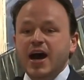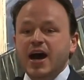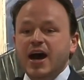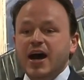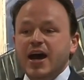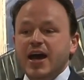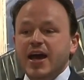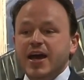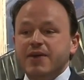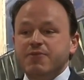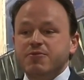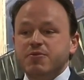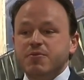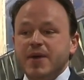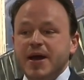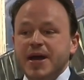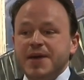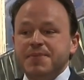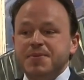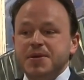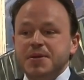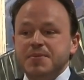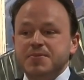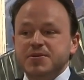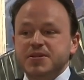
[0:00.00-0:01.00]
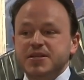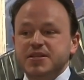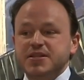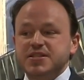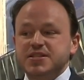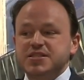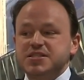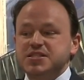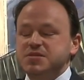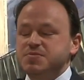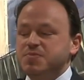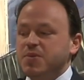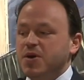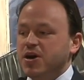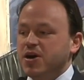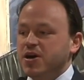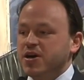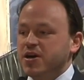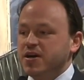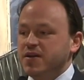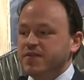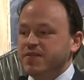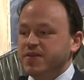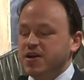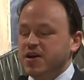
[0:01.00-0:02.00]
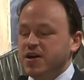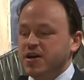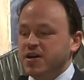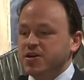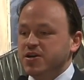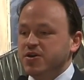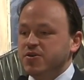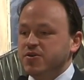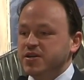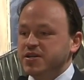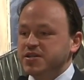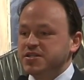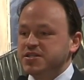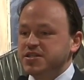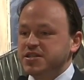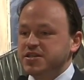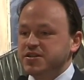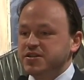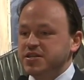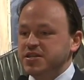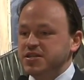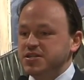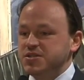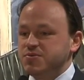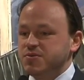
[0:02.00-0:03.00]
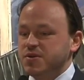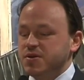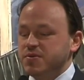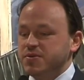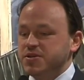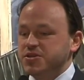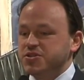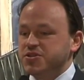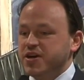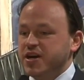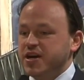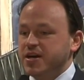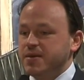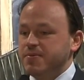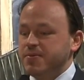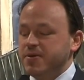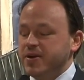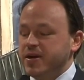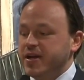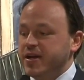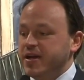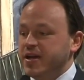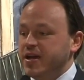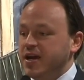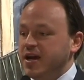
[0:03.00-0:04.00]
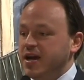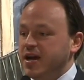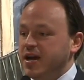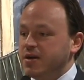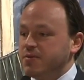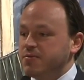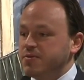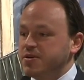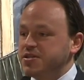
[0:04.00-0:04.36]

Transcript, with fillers: uh, and remind people that this is part of an ongoing series where we try to bring uh,